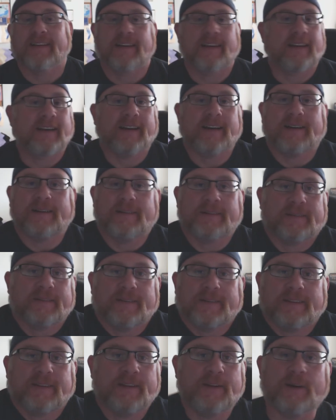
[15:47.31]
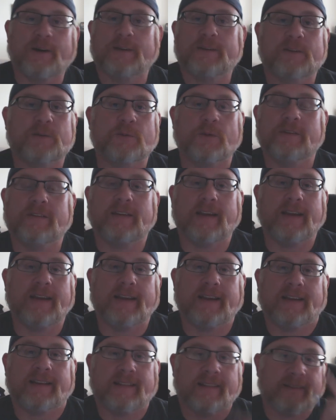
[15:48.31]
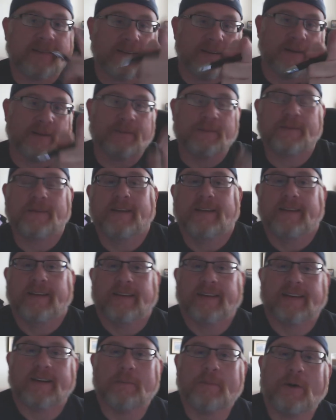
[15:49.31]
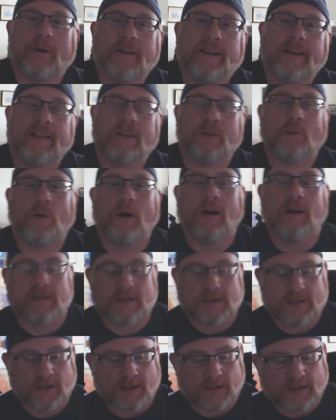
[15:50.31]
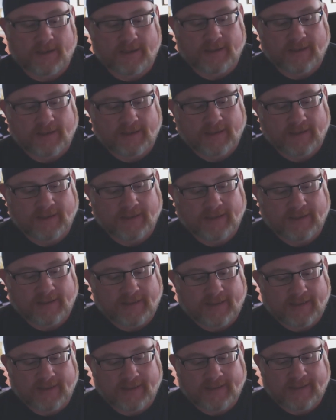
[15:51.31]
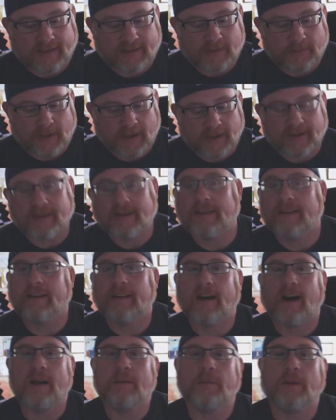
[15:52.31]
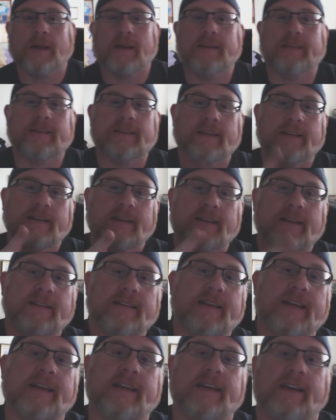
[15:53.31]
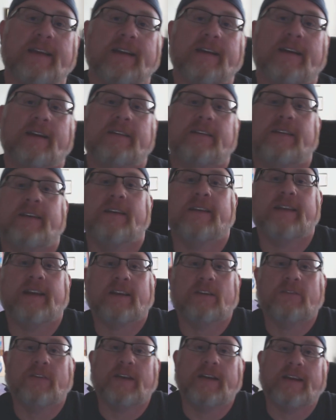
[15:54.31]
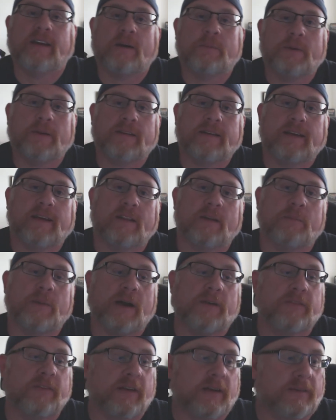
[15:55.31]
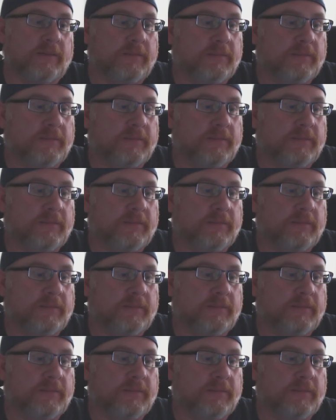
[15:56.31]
Yeah, I just want to say, come on in. The water's good. And that's about it. God bless. Take care. I'll see you on the next video I put together. Bye for now.